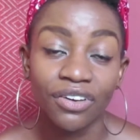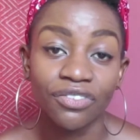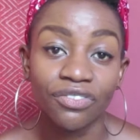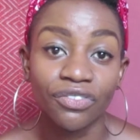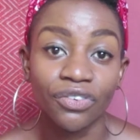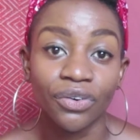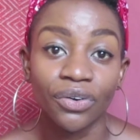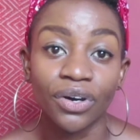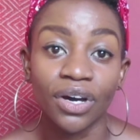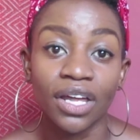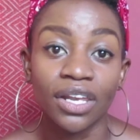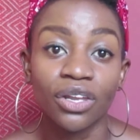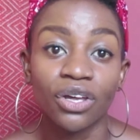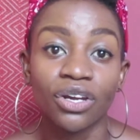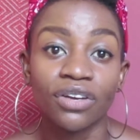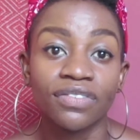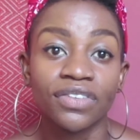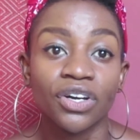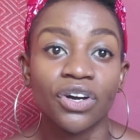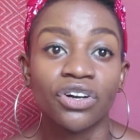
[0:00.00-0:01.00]
For a
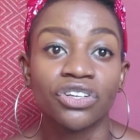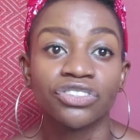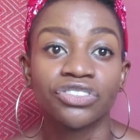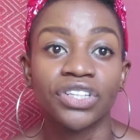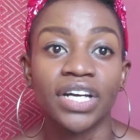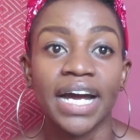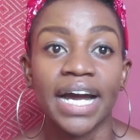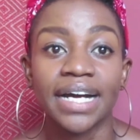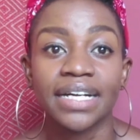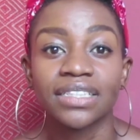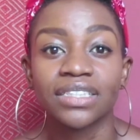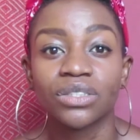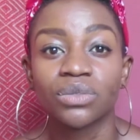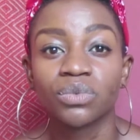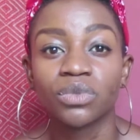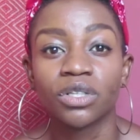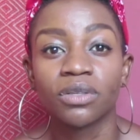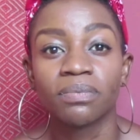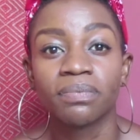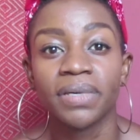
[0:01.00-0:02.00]
lot of the
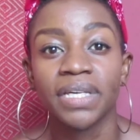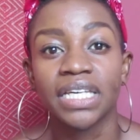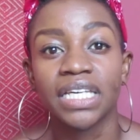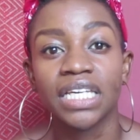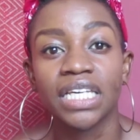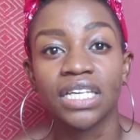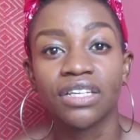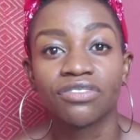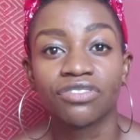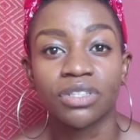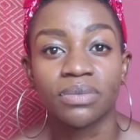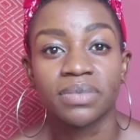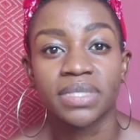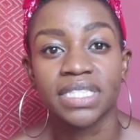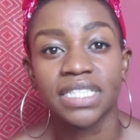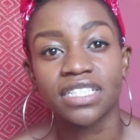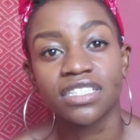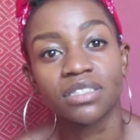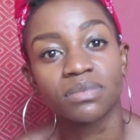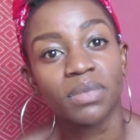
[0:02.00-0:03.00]
contracts will be from
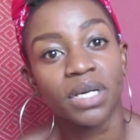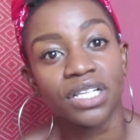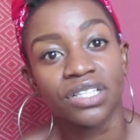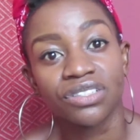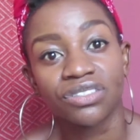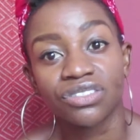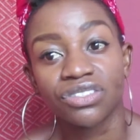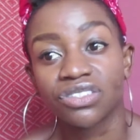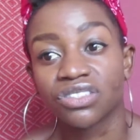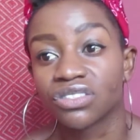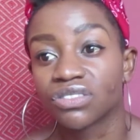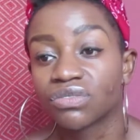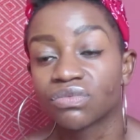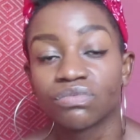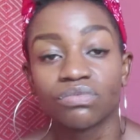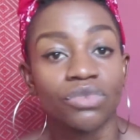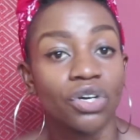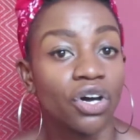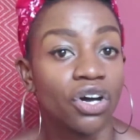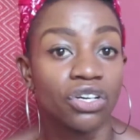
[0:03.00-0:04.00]
6 months
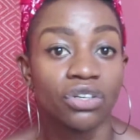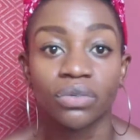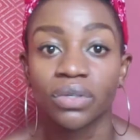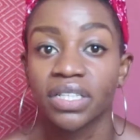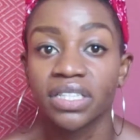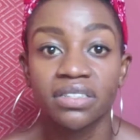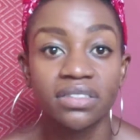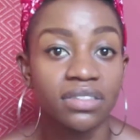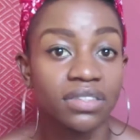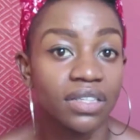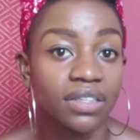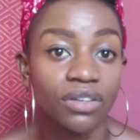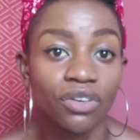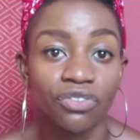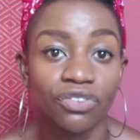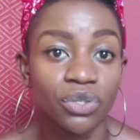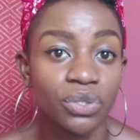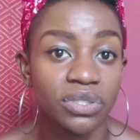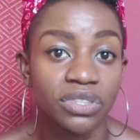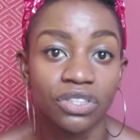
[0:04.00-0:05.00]
onwards, and
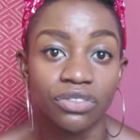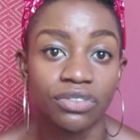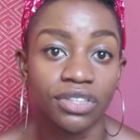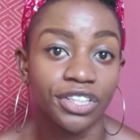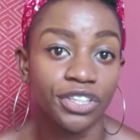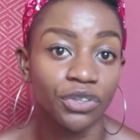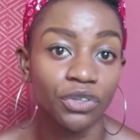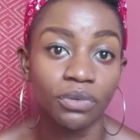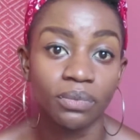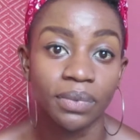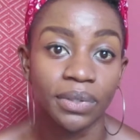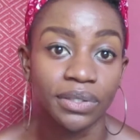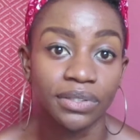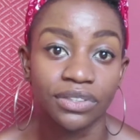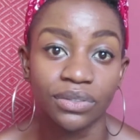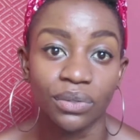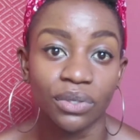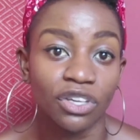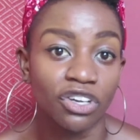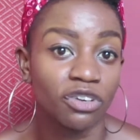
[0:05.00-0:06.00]
of course are renewable.
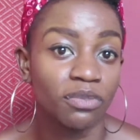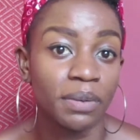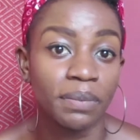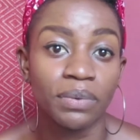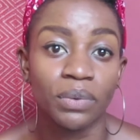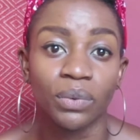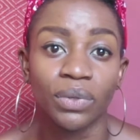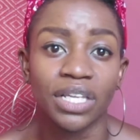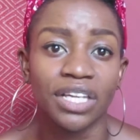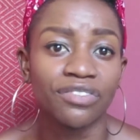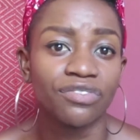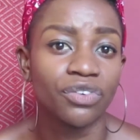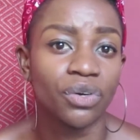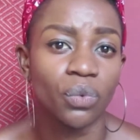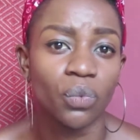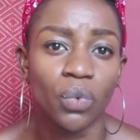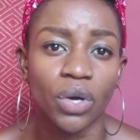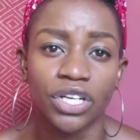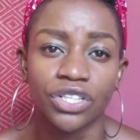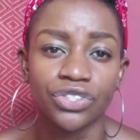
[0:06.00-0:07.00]
So a lot of people will live
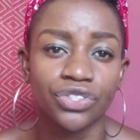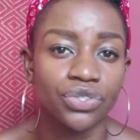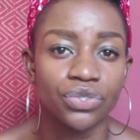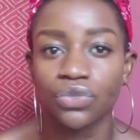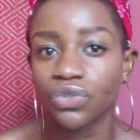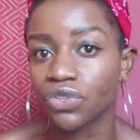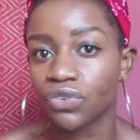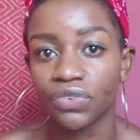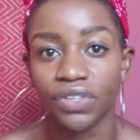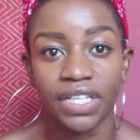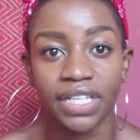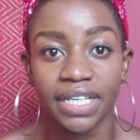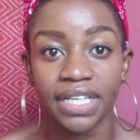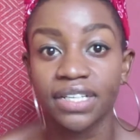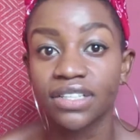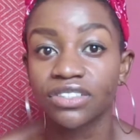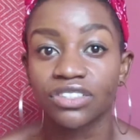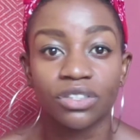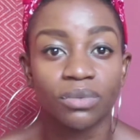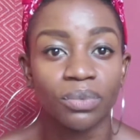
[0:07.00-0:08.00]
for 1, 2, 3
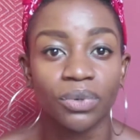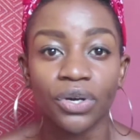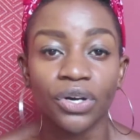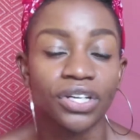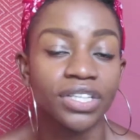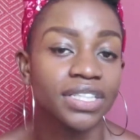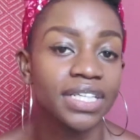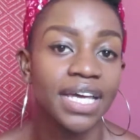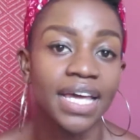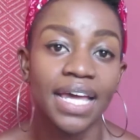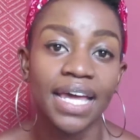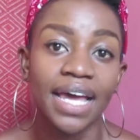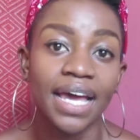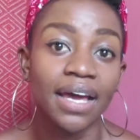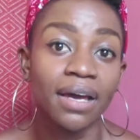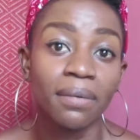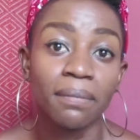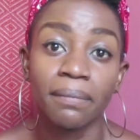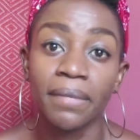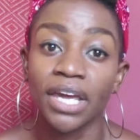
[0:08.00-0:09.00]
years abroad,
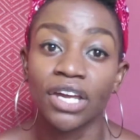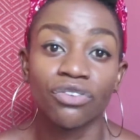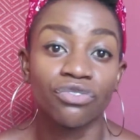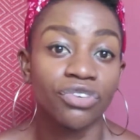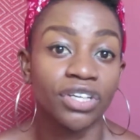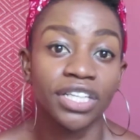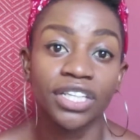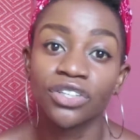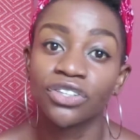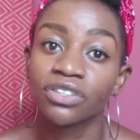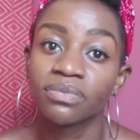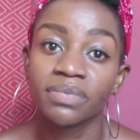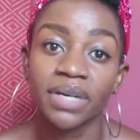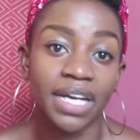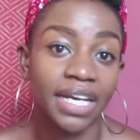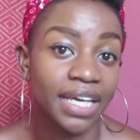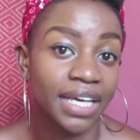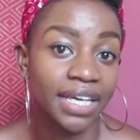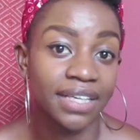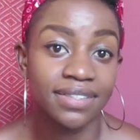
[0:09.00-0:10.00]
make really good
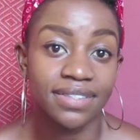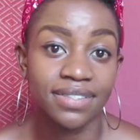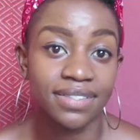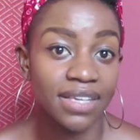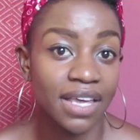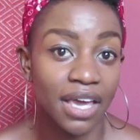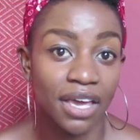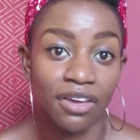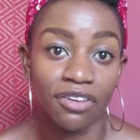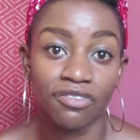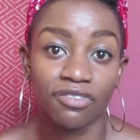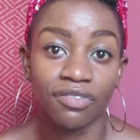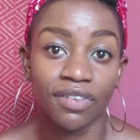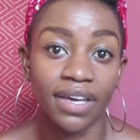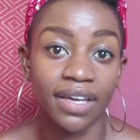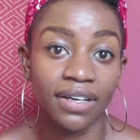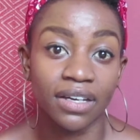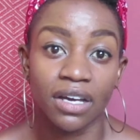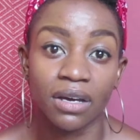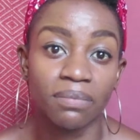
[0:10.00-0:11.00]
money, save,
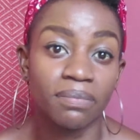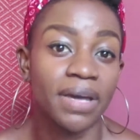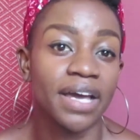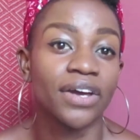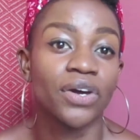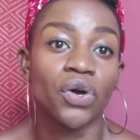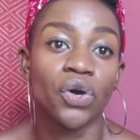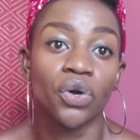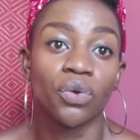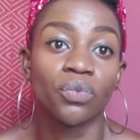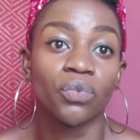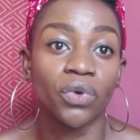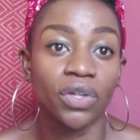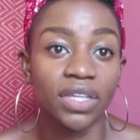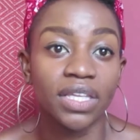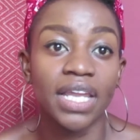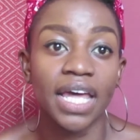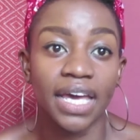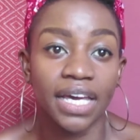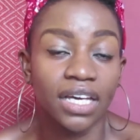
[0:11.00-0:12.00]
and come back home
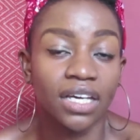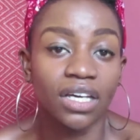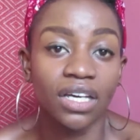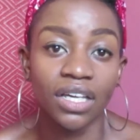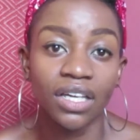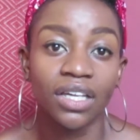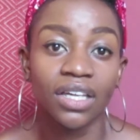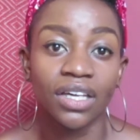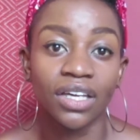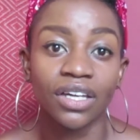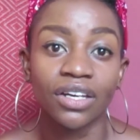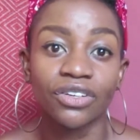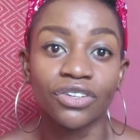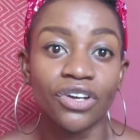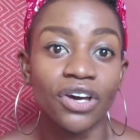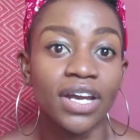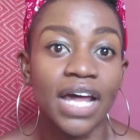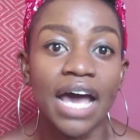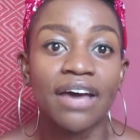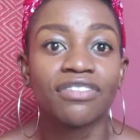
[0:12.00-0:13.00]
with like
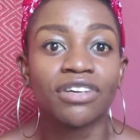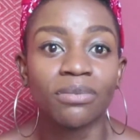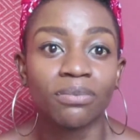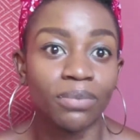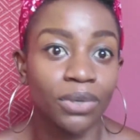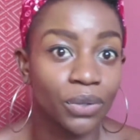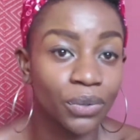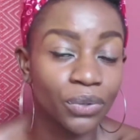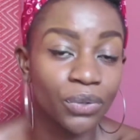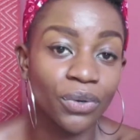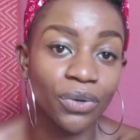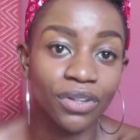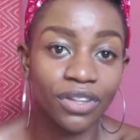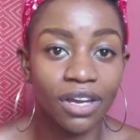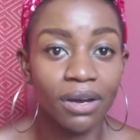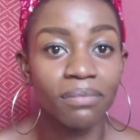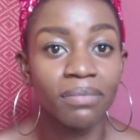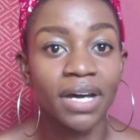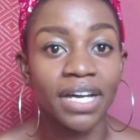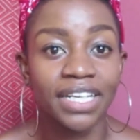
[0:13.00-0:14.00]
not having blown all
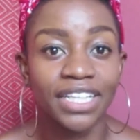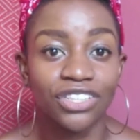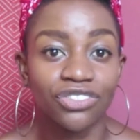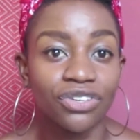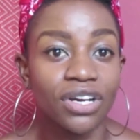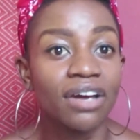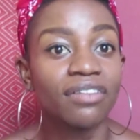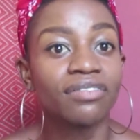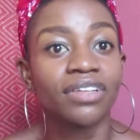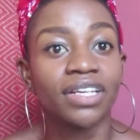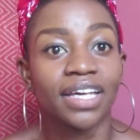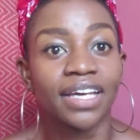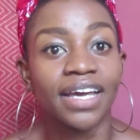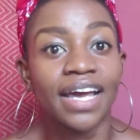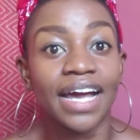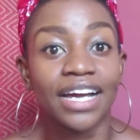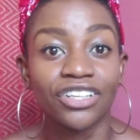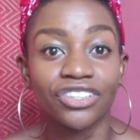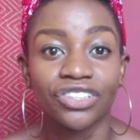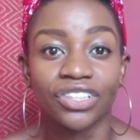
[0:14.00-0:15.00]
their money
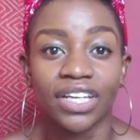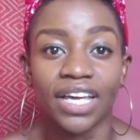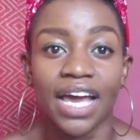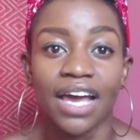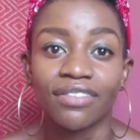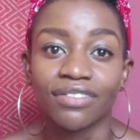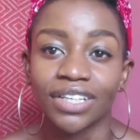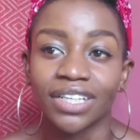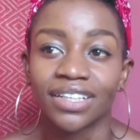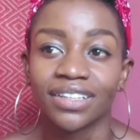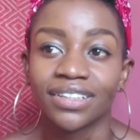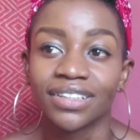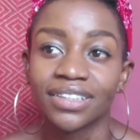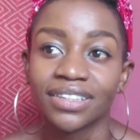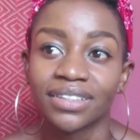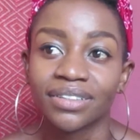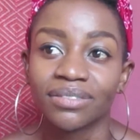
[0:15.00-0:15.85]
traveling, actually having